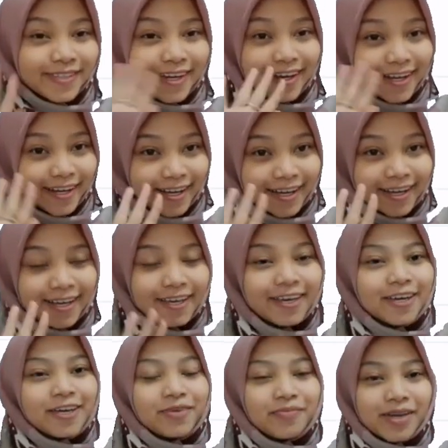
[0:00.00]
Hi,
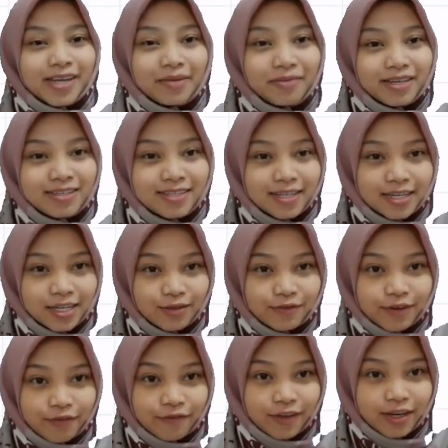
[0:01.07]
my name is Dinny
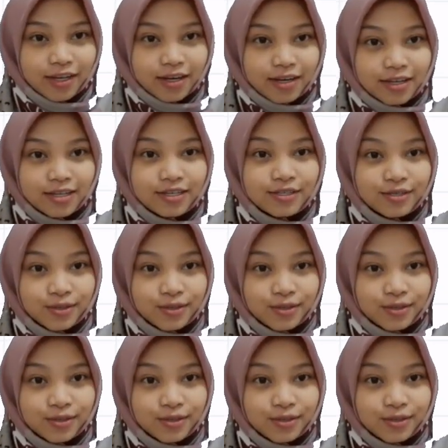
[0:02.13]
Firvidiani.